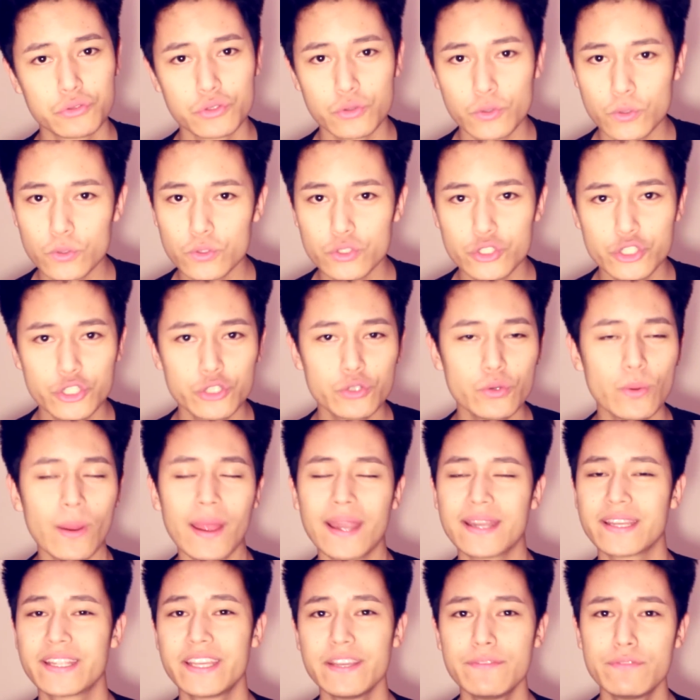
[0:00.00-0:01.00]
talk to
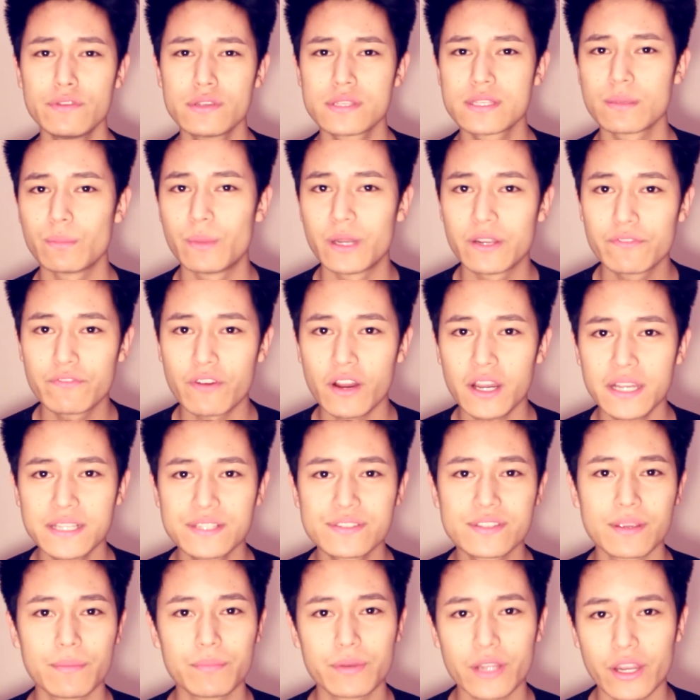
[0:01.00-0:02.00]
and give you some
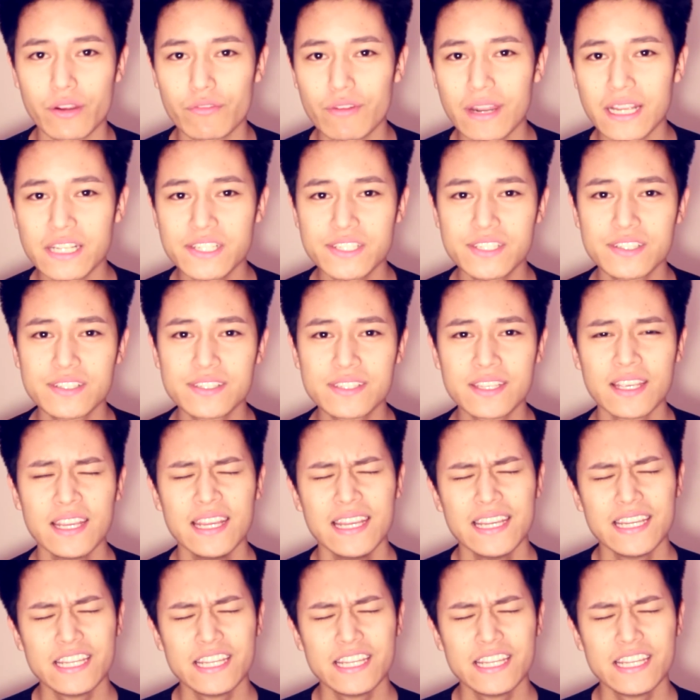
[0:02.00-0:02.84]
advice, some directions,